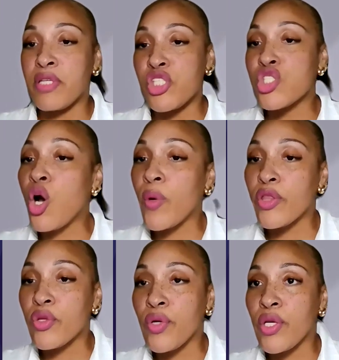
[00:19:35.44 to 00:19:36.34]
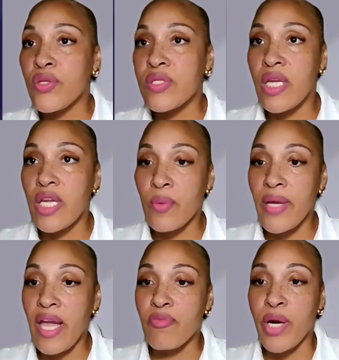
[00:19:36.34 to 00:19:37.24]
But just going through it, you see
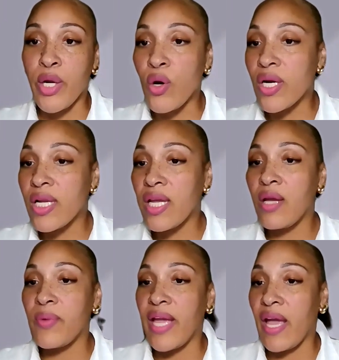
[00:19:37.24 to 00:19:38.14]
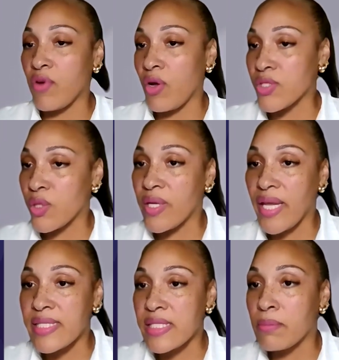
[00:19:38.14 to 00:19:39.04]
here we have priority, we have
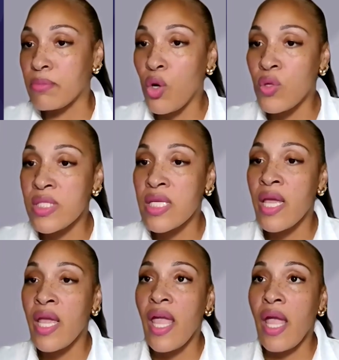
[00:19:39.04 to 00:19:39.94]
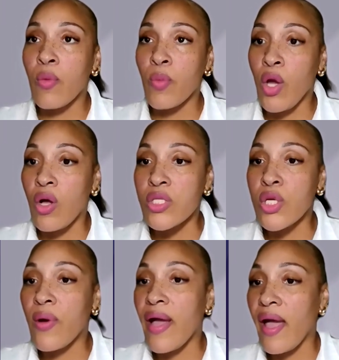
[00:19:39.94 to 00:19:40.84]
also, again, some notes, and we
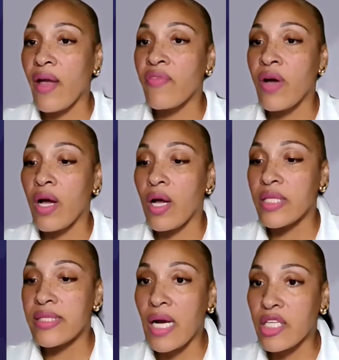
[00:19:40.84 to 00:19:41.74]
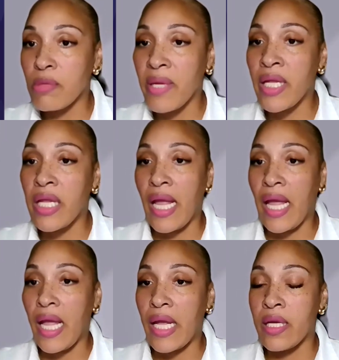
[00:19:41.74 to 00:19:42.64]
also have
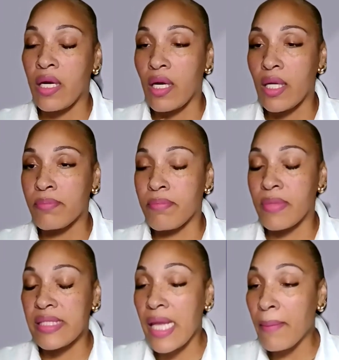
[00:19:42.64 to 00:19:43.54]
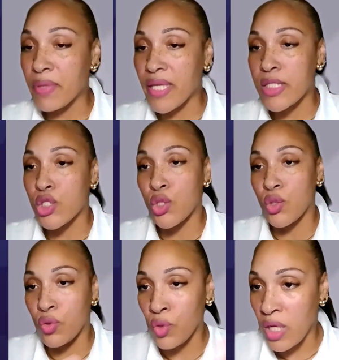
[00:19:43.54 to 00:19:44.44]
document and
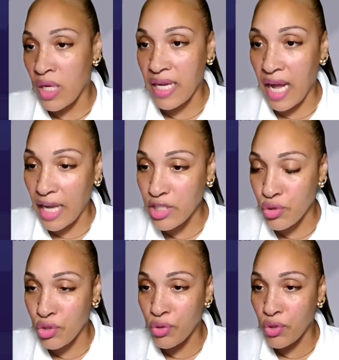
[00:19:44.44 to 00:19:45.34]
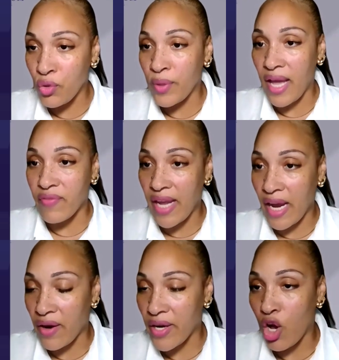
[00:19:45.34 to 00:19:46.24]
templates to guide you through. We
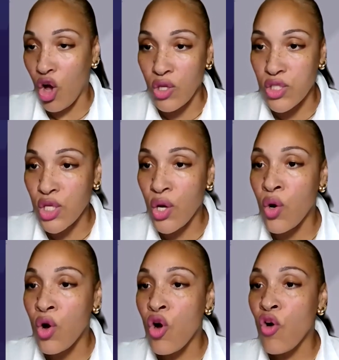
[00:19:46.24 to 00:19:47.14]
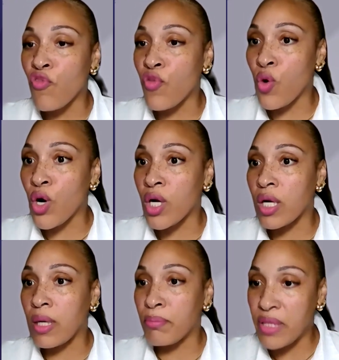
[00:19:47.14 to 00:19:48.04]
have an area also
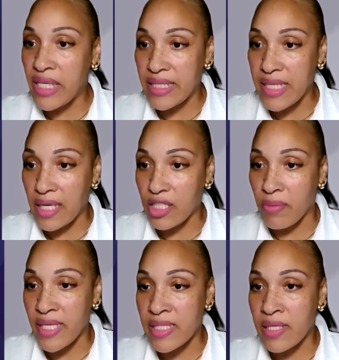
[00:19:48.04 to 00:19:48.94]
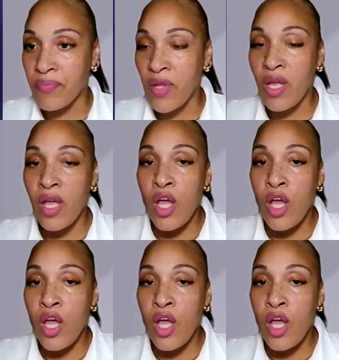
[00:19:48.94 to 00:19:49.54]
for completed documents.